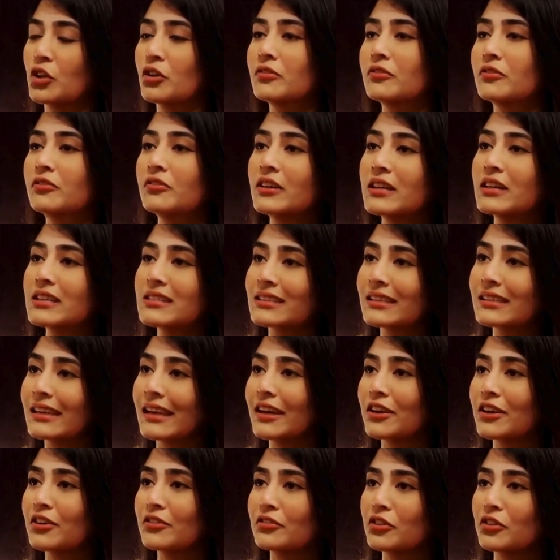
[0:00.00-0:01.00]
first
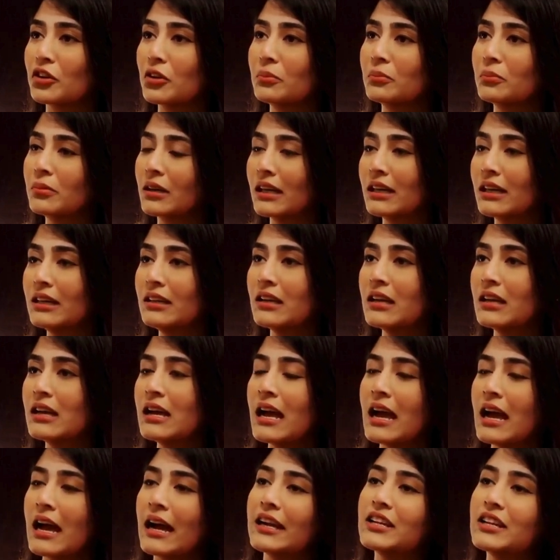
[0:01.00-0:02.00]
layer of your blood,
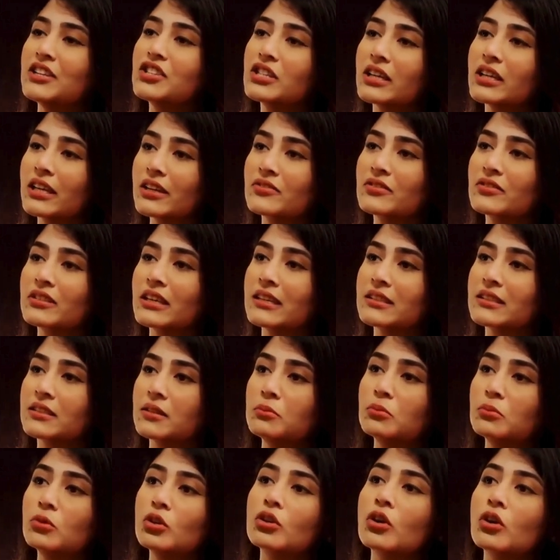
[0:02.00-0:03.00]
and GFC is a
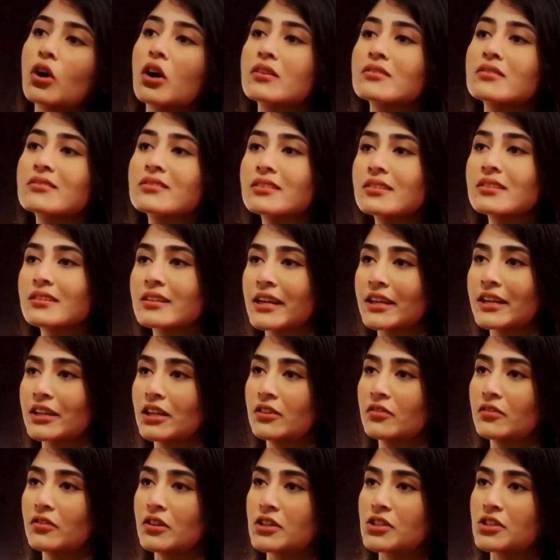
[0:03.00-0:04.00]
more
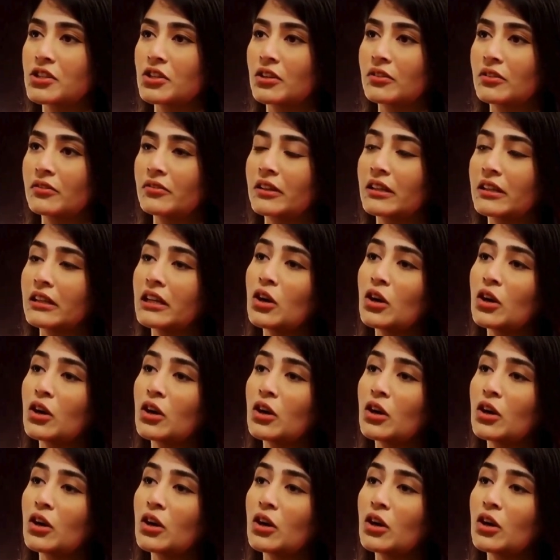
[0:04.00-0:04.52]
concentrated version of it.